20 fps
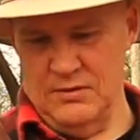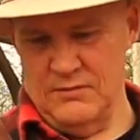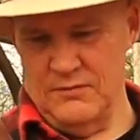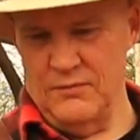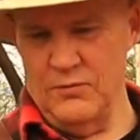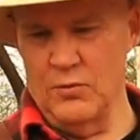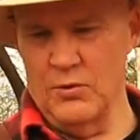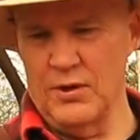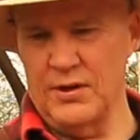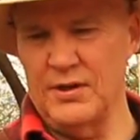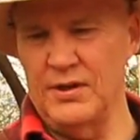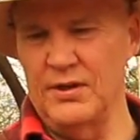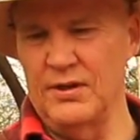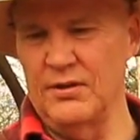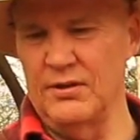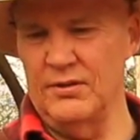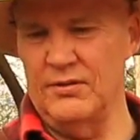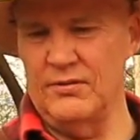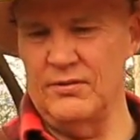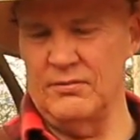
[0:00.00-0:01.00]
fork
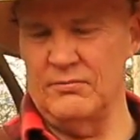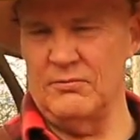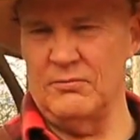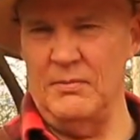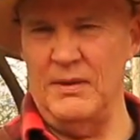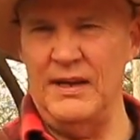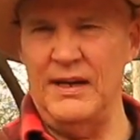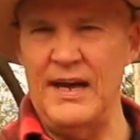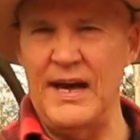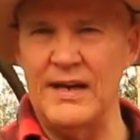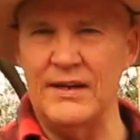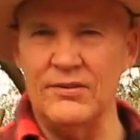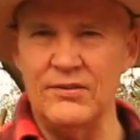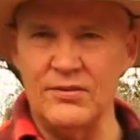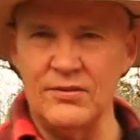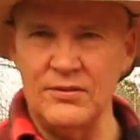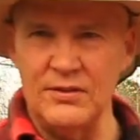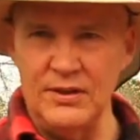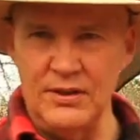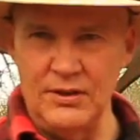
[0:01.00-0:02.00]
here. It's made out of
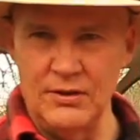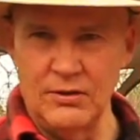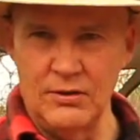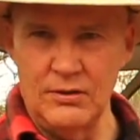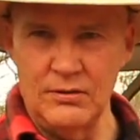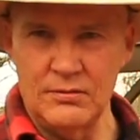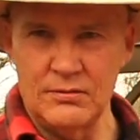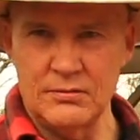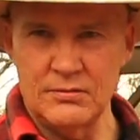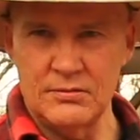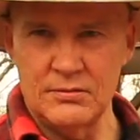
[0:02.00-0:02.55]
steel.